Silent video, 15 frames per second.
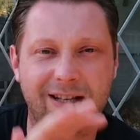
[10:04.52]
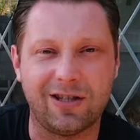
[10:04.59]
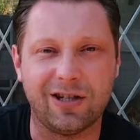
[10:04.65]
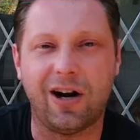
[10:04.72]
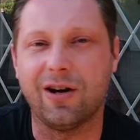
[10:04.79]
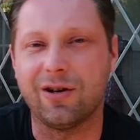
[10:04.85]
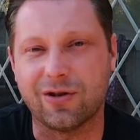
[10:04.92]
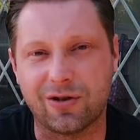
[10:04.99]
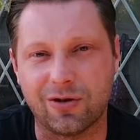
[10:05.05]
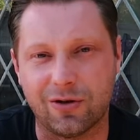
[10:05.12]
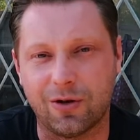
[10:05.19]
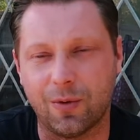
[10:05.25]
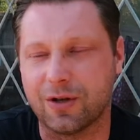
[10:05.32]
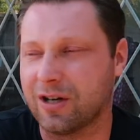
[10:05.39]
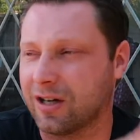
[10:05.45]
a
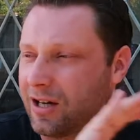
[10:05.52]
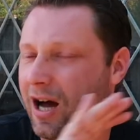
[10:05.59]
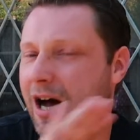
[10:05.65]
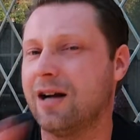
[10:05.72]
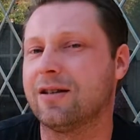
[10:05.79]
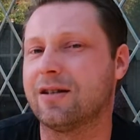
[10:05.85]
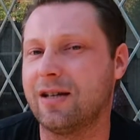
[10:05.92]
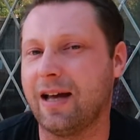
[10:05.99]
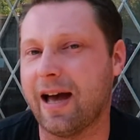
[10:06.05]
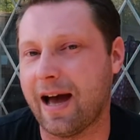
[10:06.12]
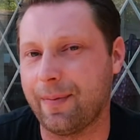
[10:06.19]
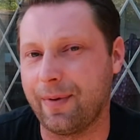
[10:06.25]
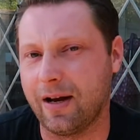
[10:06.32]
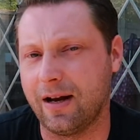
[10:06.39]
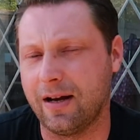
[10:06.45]
dinosaur, which I can't see
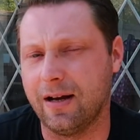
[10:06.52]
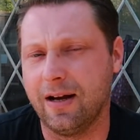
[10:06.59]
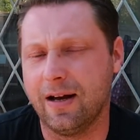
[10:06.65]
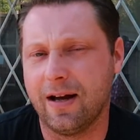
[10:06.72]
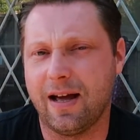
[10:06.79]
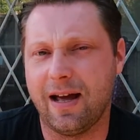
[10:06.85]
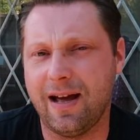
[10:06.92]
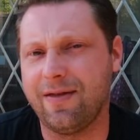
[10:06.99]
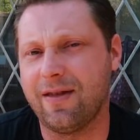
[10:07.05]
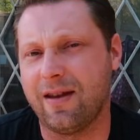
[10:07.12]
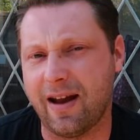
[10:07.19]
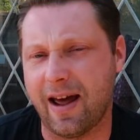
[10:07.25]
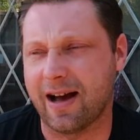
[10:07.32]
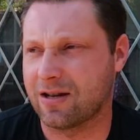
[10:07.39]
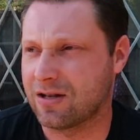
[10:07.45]
happening in the
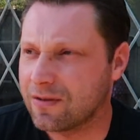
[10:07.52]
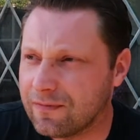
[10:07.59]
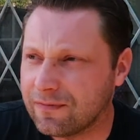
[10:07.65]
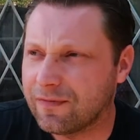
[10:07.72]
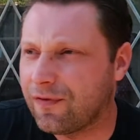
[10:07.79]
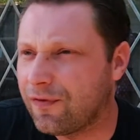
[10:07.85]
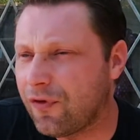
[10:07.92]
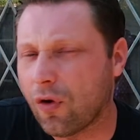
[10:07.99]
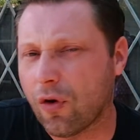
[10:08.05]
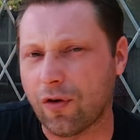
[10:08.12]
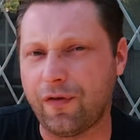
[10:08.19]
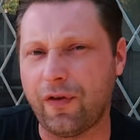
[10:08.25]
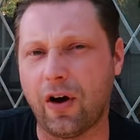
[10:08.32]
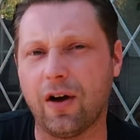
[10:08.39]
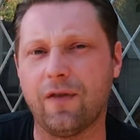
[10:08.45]
next 4 or
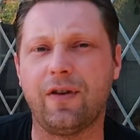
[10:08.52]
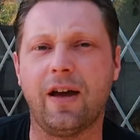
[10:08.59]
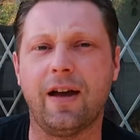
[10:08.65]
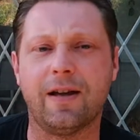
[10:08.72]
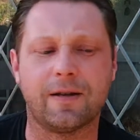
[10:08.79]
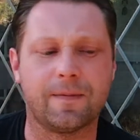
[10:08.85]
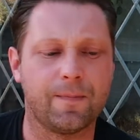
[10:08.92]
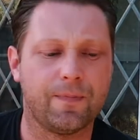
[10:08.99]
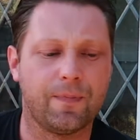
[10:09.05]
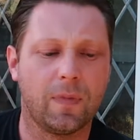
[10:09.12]
5 years.